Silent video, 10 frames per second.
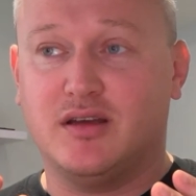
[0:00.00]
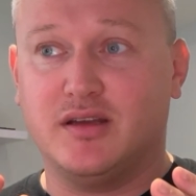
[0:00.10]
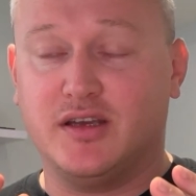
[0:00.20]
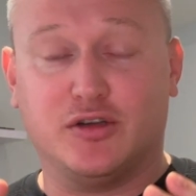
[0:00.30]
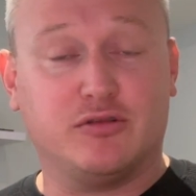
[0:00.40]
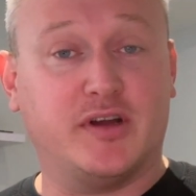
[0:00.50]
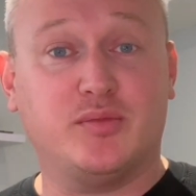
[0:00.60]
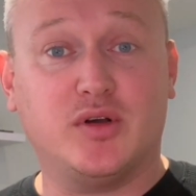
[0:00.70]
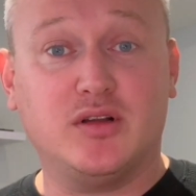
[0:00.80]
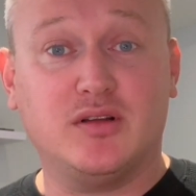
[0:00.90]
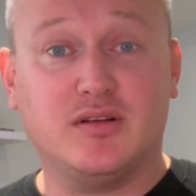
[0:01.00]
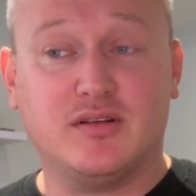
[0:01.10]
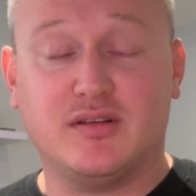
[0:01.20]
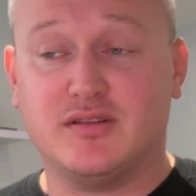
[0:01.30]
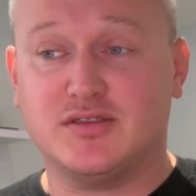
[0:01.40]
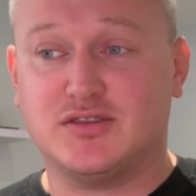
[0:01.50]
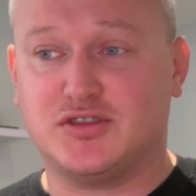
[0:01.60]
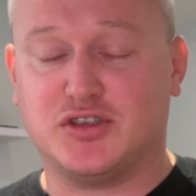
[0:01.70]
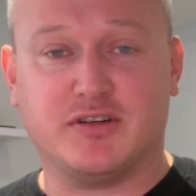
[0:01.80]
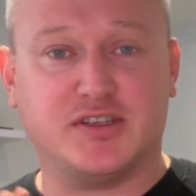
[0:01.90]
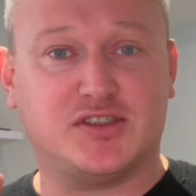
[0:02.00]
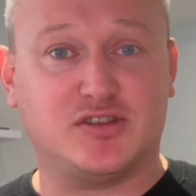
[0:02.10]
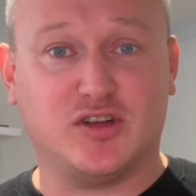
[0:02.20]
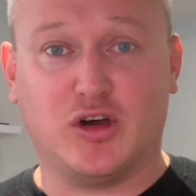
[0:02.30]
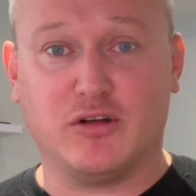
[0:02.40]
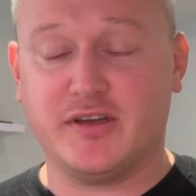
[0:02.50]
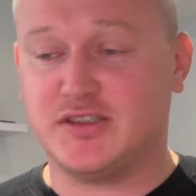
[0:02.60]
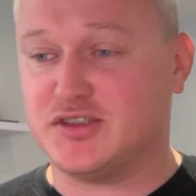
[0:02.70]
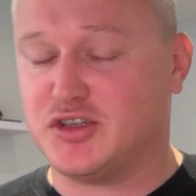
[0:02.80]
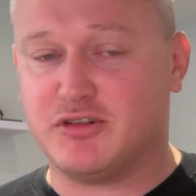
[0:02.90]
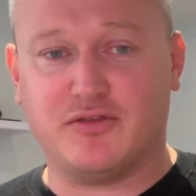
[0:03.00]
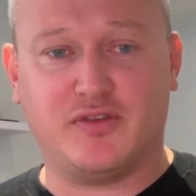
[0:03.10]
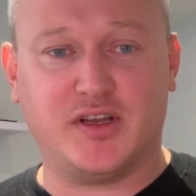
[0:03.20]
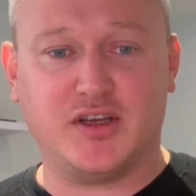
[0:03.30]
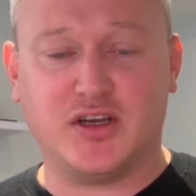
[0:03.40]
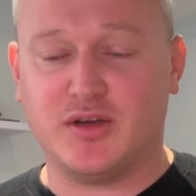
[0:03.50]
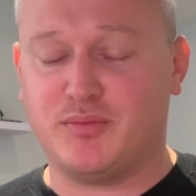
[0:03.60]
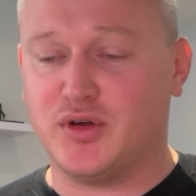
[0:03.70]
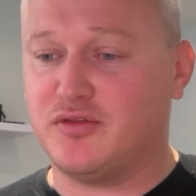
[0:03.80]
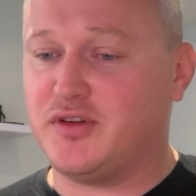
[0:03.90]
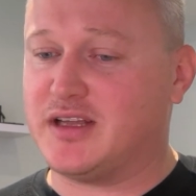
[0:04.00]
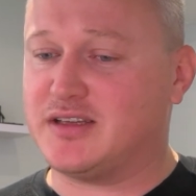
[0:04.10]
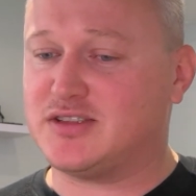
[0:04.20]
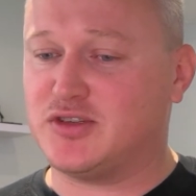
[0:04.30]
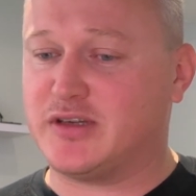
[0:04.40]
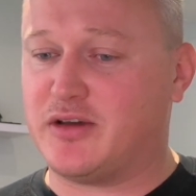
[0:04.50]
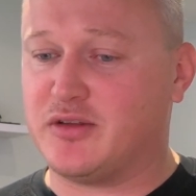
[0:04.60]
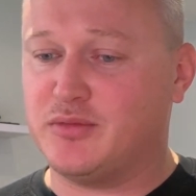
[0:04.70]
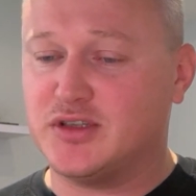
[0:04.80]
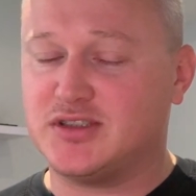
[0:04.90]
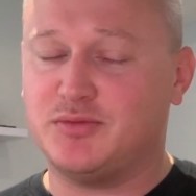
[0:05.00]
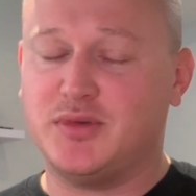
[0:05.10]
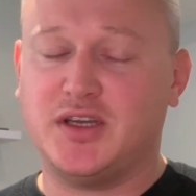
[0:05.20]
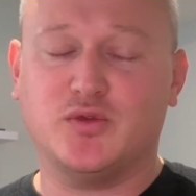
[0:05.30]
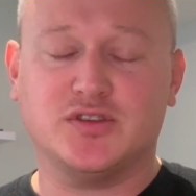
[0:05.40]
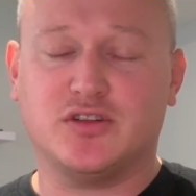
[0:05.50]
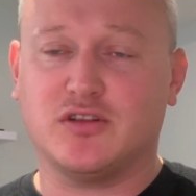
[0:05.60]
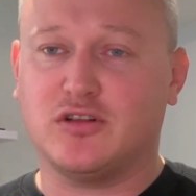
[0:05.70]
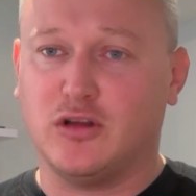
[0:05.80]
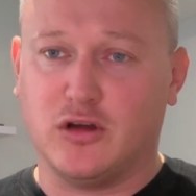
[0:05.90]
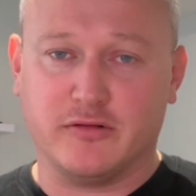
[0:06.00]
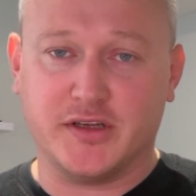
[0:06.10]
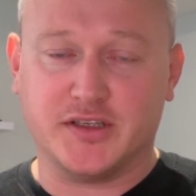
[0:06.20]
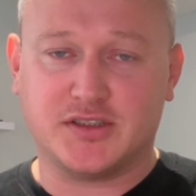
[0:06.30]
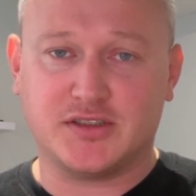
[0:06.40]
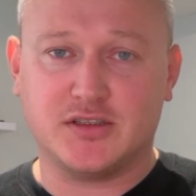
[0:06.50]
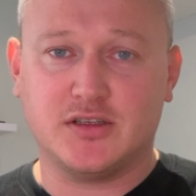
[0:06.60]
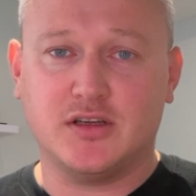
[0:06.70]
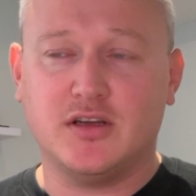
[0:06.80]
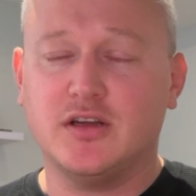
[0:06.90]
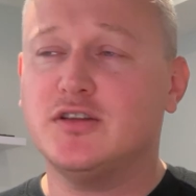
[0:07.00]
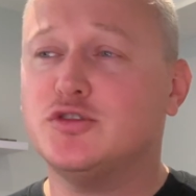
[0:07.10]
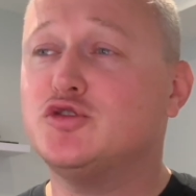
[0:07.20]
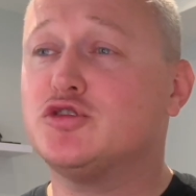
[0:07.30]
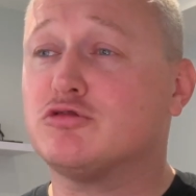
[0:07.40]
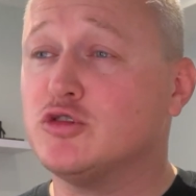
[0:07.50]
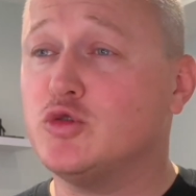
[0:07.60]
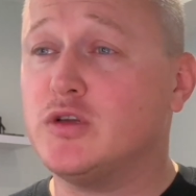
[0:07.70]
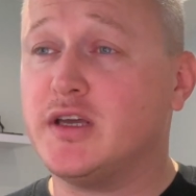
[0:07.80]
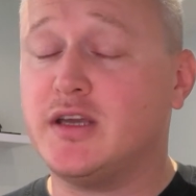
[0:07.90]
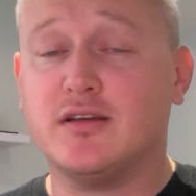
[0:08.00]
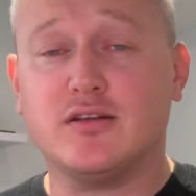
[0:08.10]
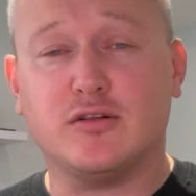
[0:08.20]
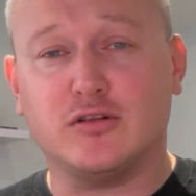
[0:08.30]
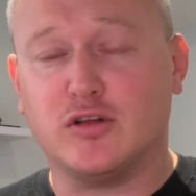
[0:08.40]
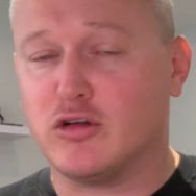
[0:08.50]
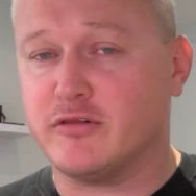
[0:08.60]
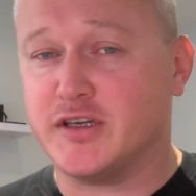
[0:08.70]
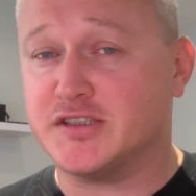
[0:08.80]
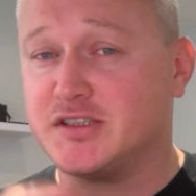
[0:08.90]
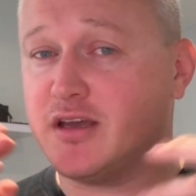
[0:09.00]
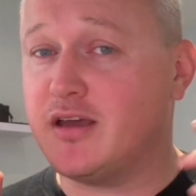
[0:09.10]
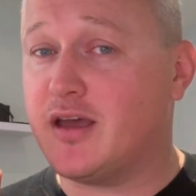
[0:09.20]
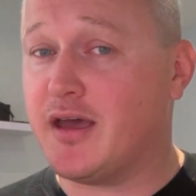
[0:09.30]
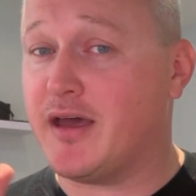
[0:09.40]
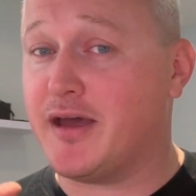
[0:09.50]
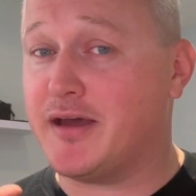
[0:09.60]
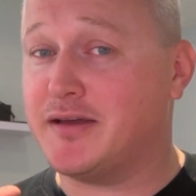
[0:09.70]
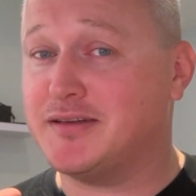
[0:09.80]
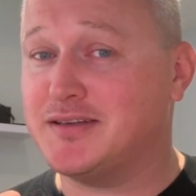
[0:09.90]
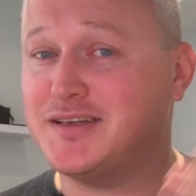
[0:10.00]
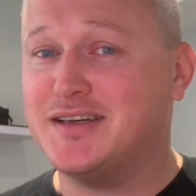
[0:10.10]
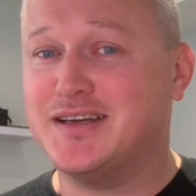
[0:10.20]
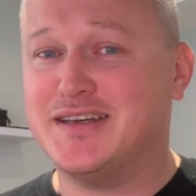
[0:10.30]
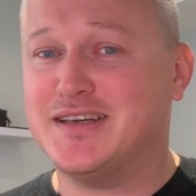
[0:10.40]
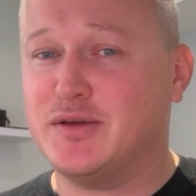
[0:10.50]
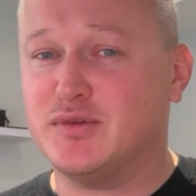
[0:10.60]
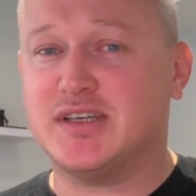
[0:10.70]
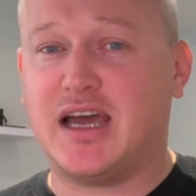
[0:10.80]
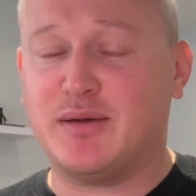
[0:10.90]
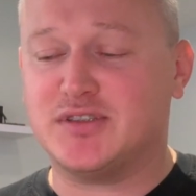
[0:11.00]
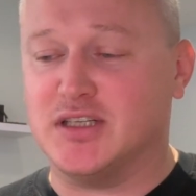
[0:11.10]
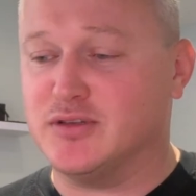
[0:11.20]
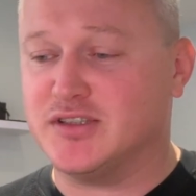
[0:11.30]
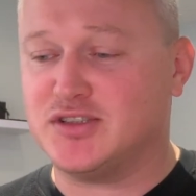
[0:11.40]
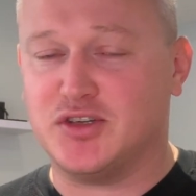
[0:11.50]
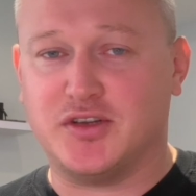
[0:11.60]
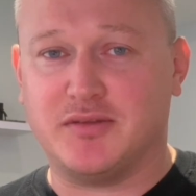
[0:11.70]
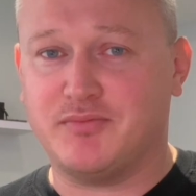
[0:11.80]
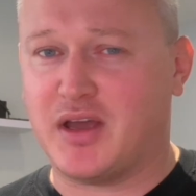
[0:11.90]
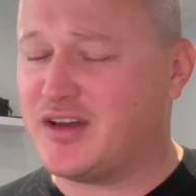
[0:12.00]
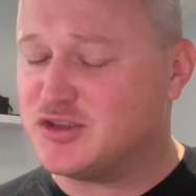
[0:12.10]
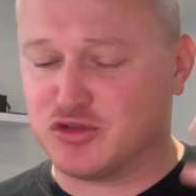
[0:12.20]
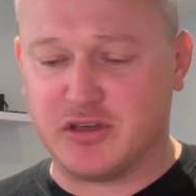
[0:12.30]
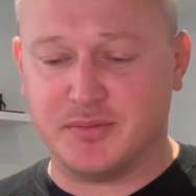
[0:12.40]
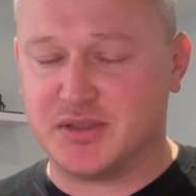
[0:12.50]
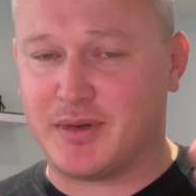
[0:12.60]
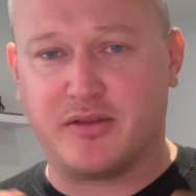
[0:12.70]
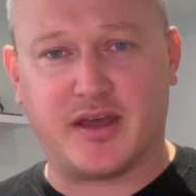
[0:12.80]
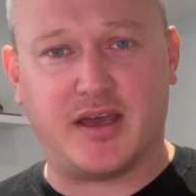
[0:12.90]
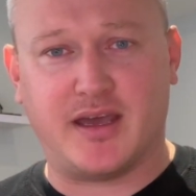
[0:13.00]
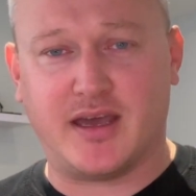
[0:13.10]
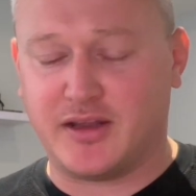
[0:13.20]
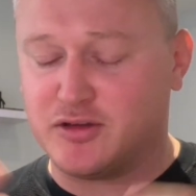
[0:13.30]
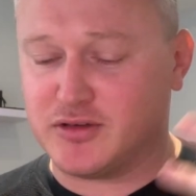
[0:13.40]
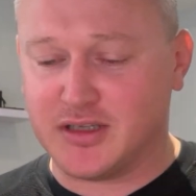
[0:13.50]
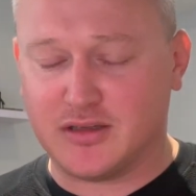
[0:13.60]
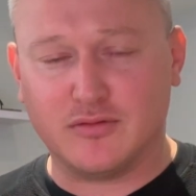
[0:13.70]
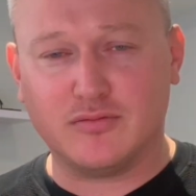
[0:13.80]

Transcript: incredible. Such a great story, such a great video, but the thing that stuck out the most to me was the glorious, truly glorious hair. It was absolutely stunning. I've had dreams about that hair. I could